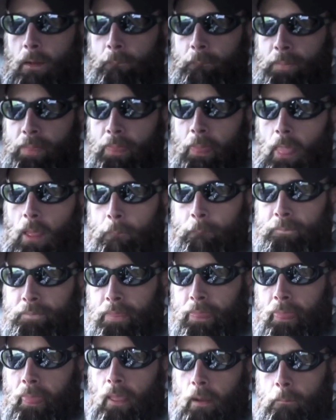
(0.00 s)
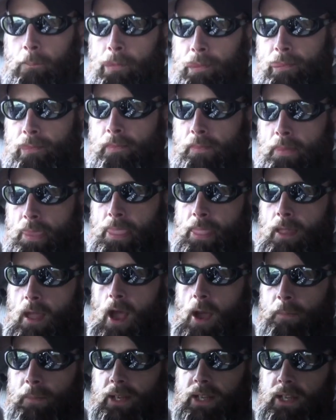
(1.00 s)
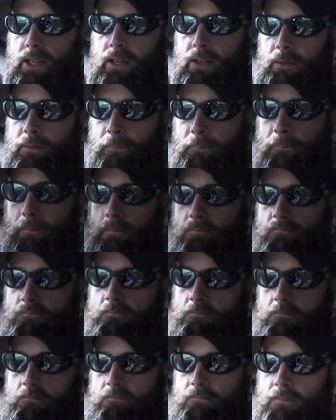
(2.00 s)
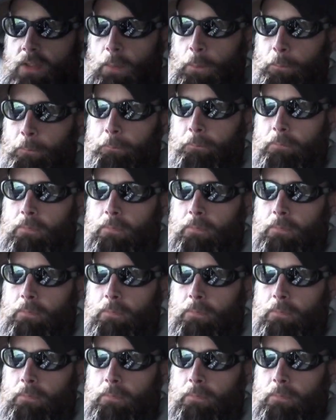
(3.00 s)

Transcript: It was a Walnut the whole time. I'm gonna eat it. No, you're not. Yep.